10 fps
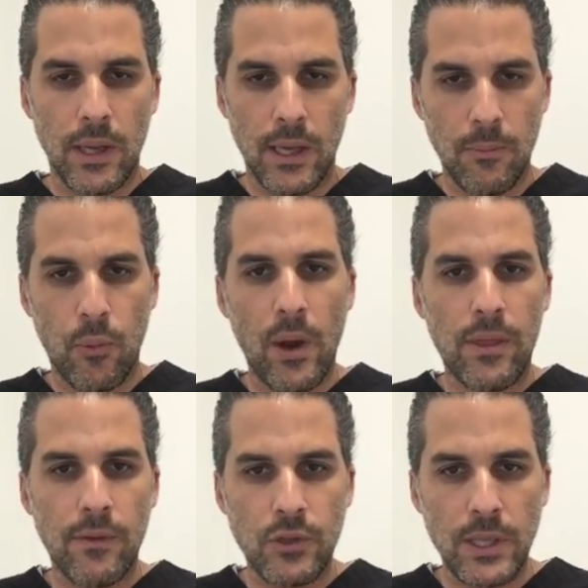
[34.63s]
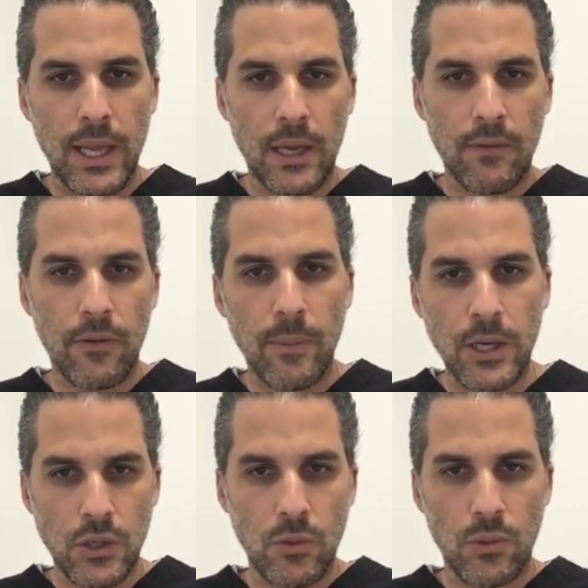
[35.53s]
a breadth of genetic
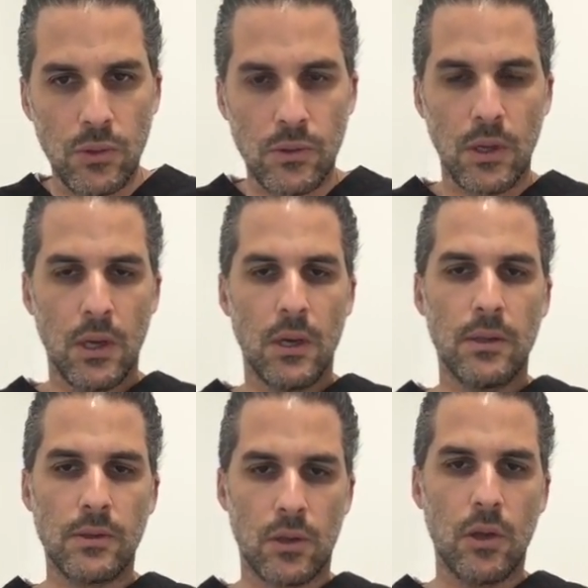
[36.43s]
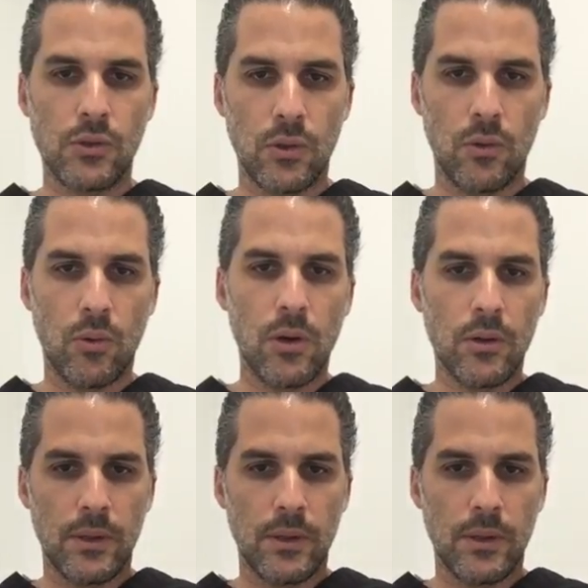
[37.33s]
information was disclosed to the world.